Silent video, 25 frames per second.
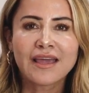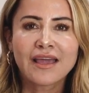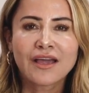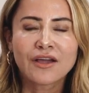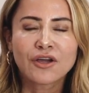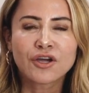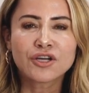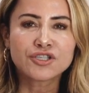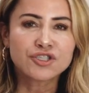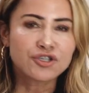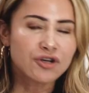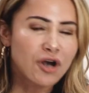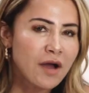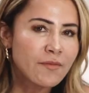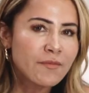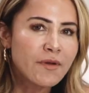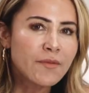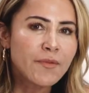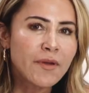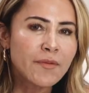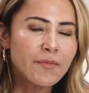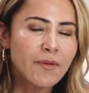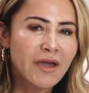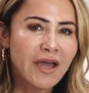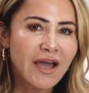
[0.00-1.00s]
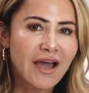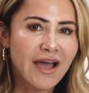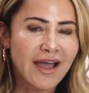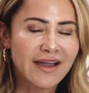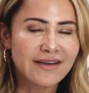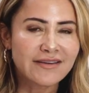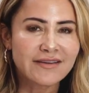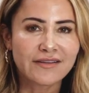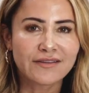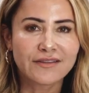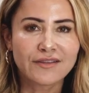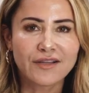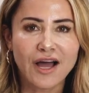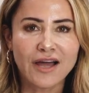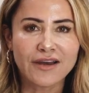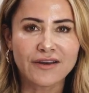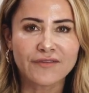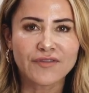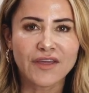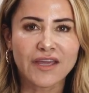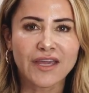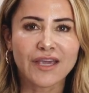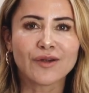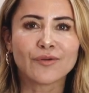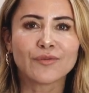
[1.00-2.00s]
Could trauma be behind a lot
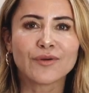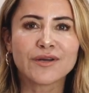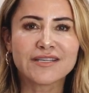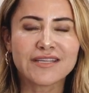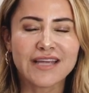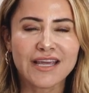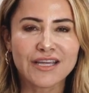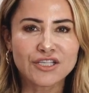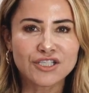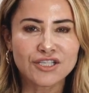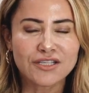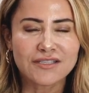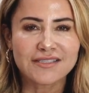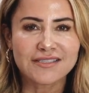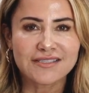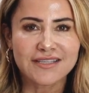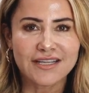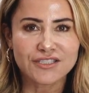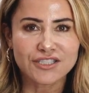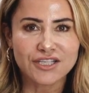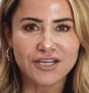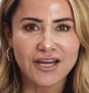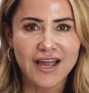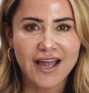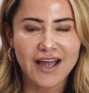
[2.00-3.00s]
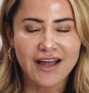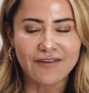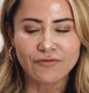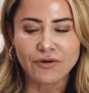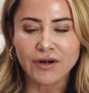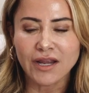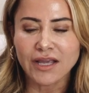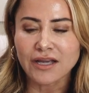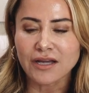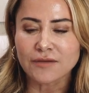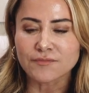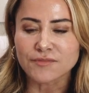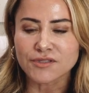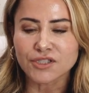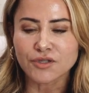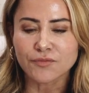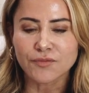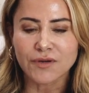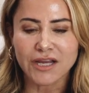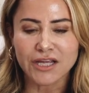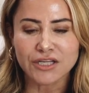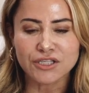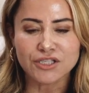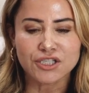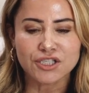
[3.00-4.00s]
of the irritations that you have when it comes to
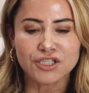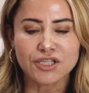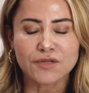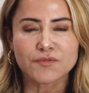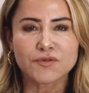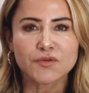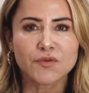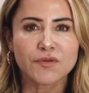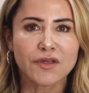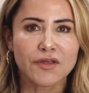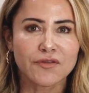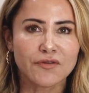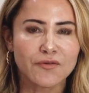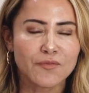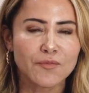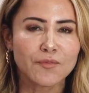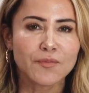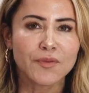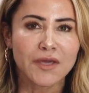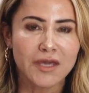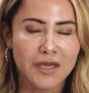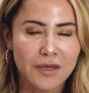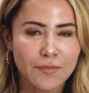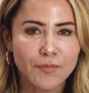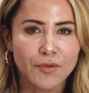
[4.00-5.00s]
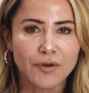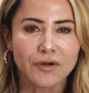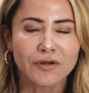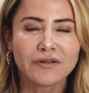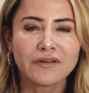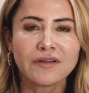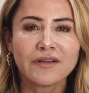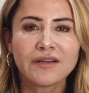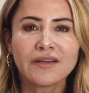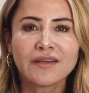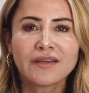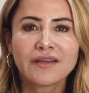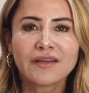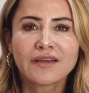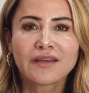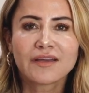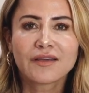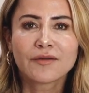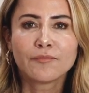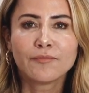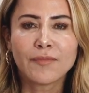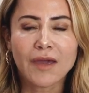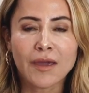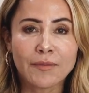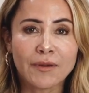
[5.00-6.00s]
relationships with other people?
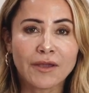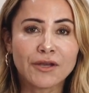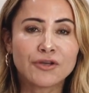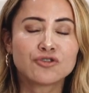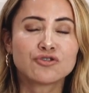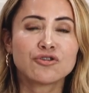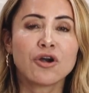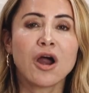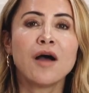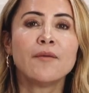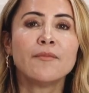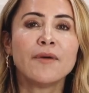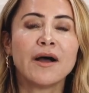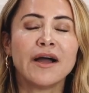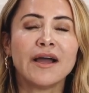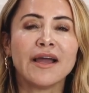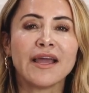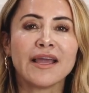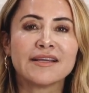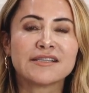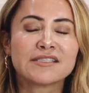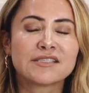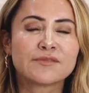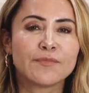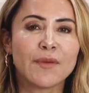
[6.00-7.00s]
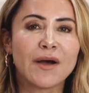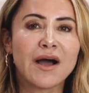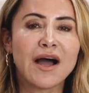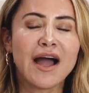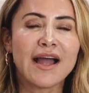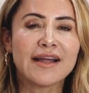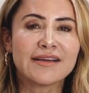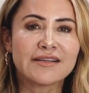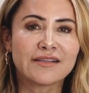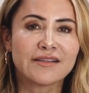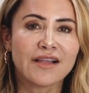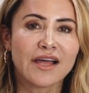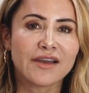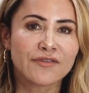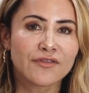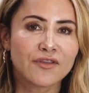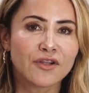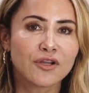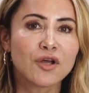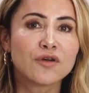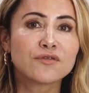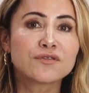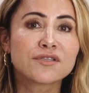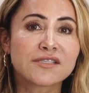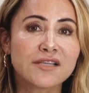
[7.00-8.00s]
Maybe trauma is behind a lot of the
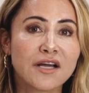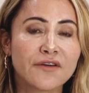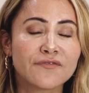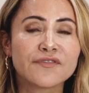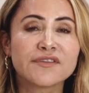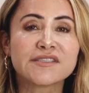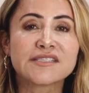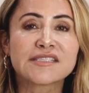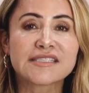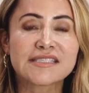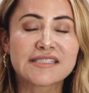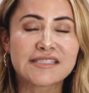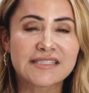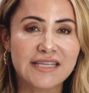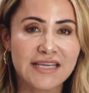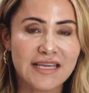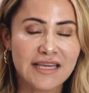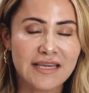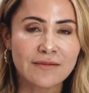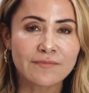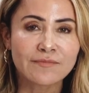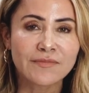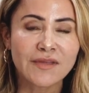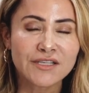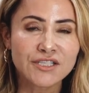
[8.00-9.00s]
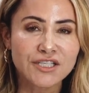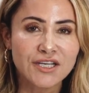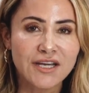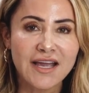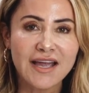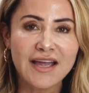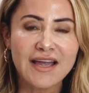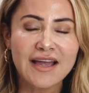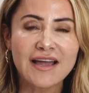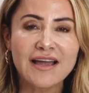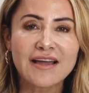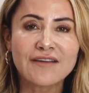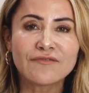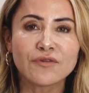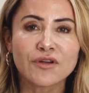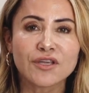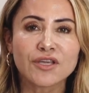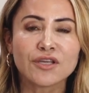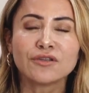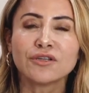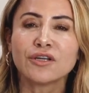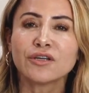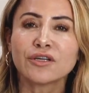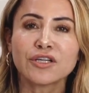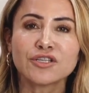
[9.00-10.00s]
low self-esteem that you have when
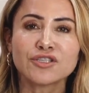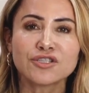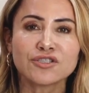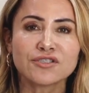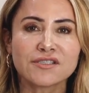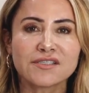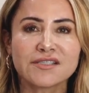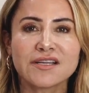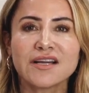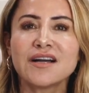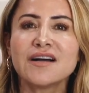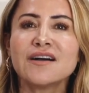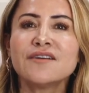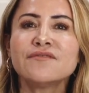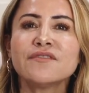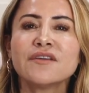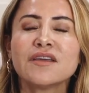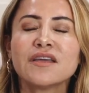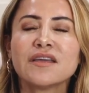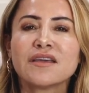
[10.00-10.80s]
you look at yourself